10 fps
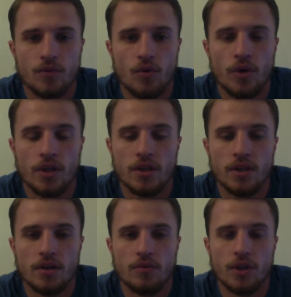when
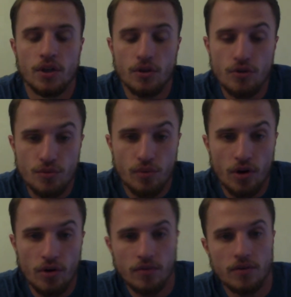the news
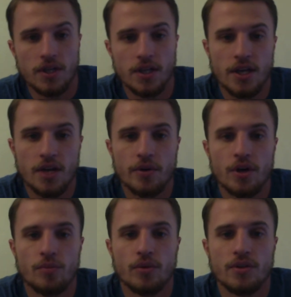broke that they
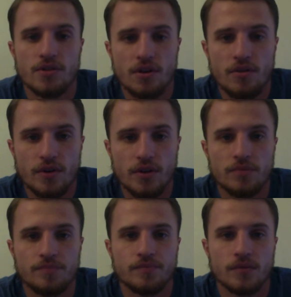reopened the server,